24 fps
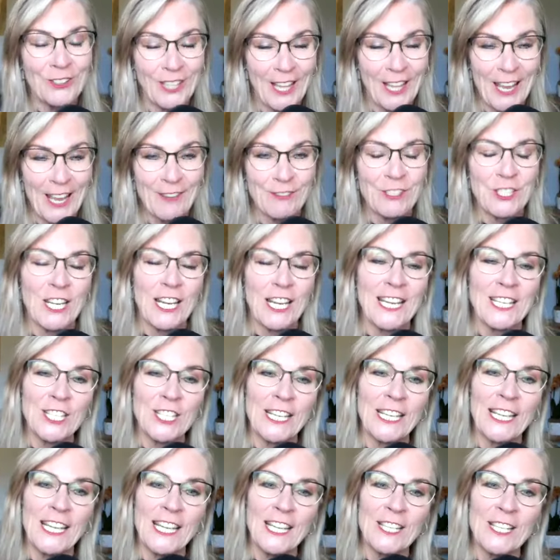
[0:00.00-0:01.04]
life
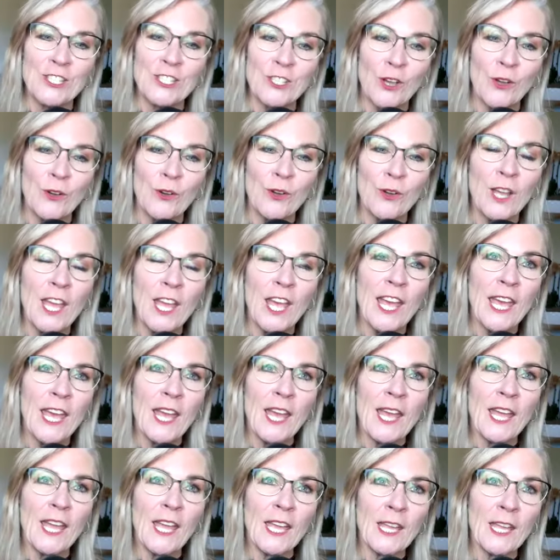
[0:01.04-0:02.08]
changing. And so
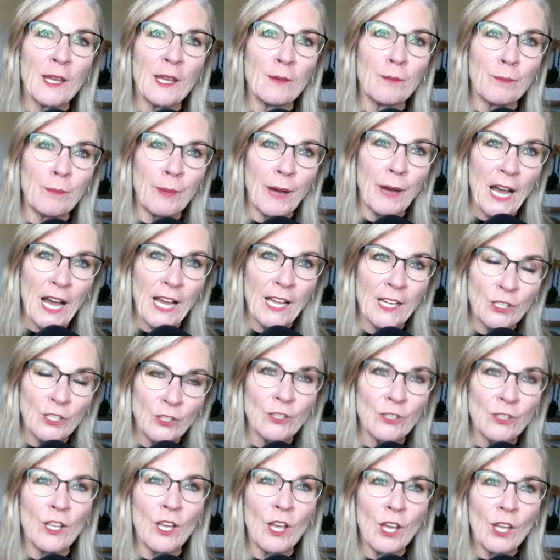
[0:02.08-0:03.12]
it bought
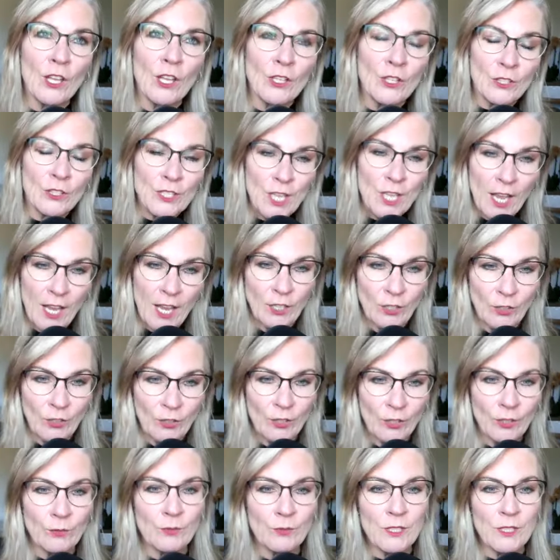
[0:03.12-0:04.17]
your
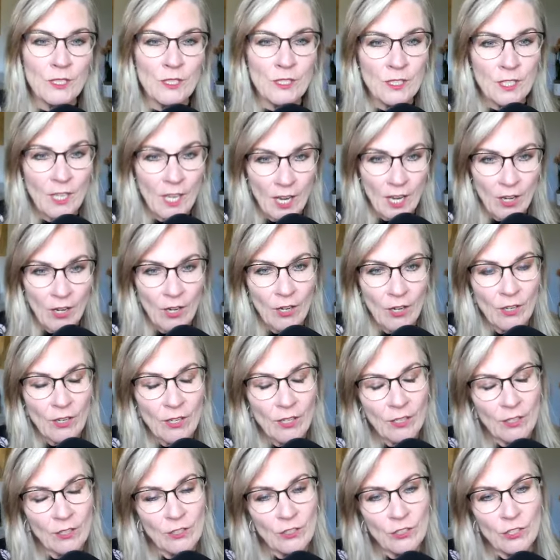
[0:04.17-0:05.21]
10-year-old was
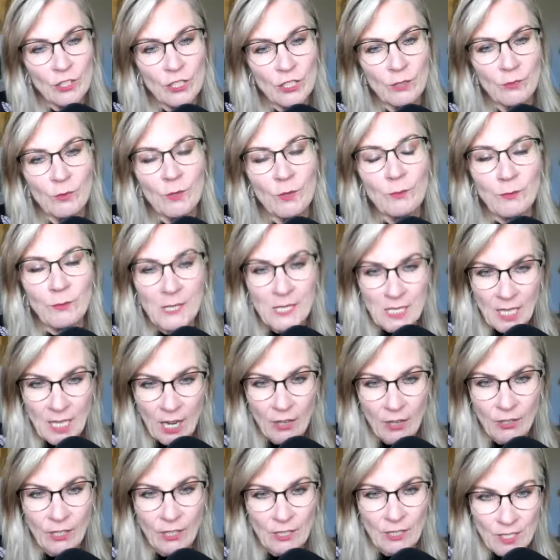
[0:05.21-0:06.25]
scared she would miss
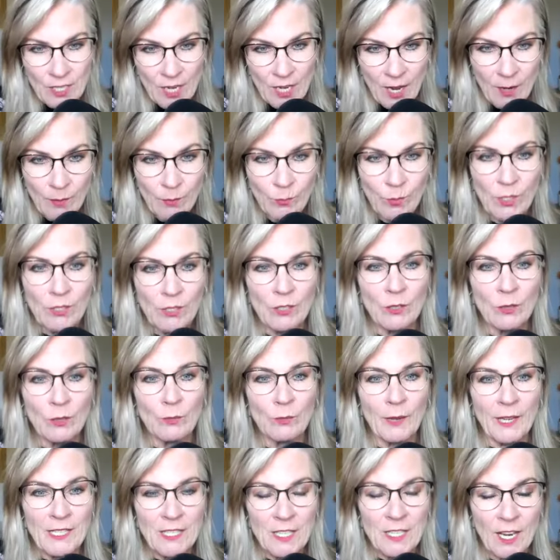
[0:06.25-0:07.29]
out on time with you
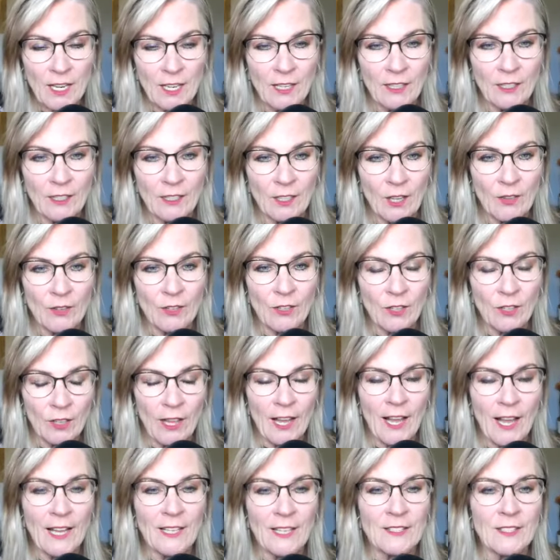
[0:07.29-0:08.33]
by taking another
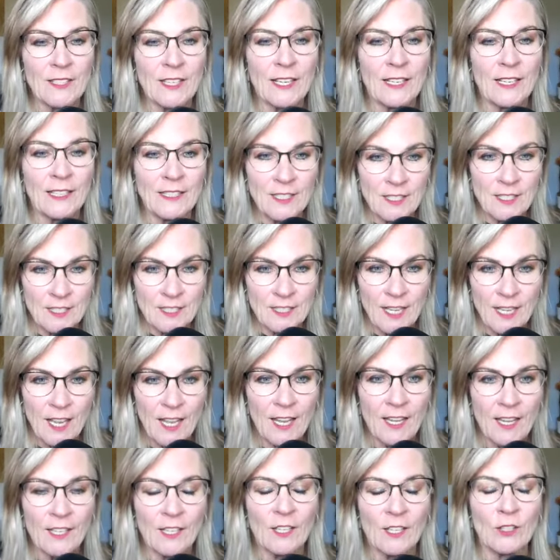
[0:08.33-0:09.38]
class, and
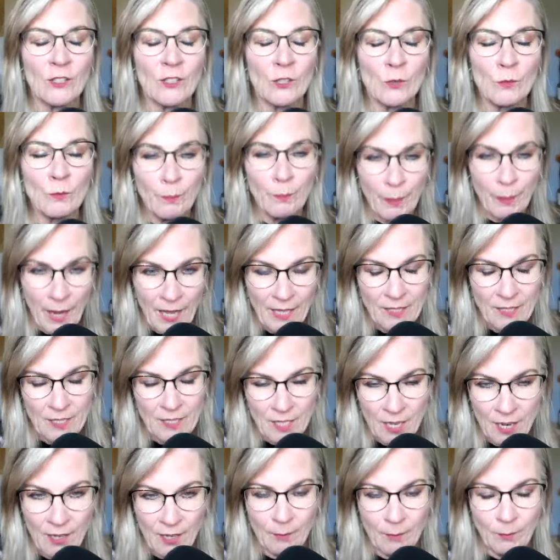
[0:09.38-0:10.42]
instead you bought
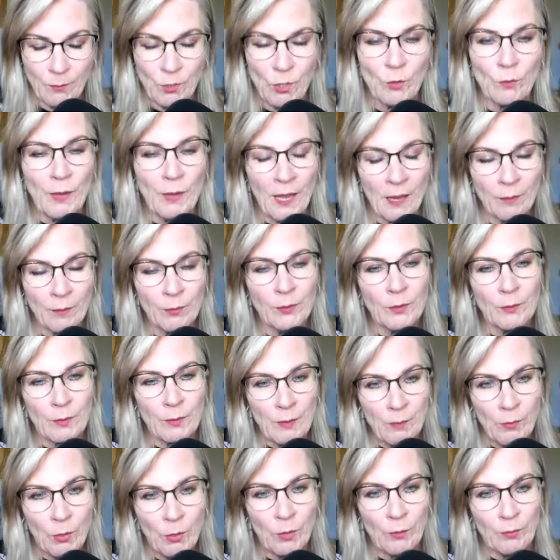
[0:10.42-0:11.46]
time. You're able to
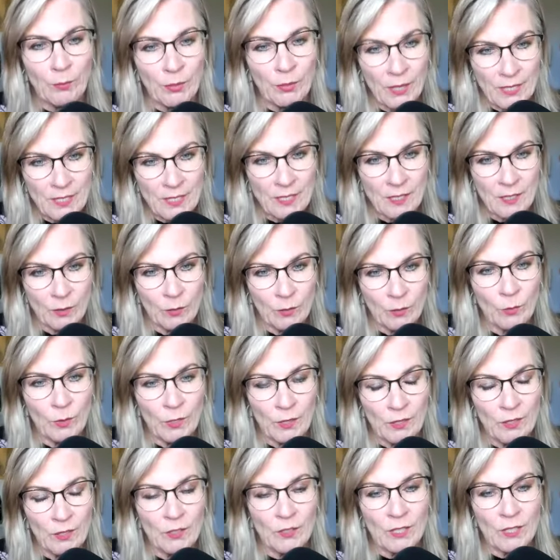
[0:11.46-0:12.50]
be more present
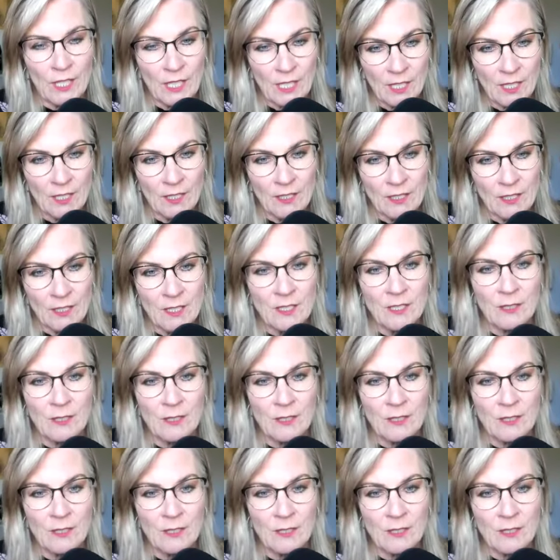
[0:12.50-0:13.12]
with your kids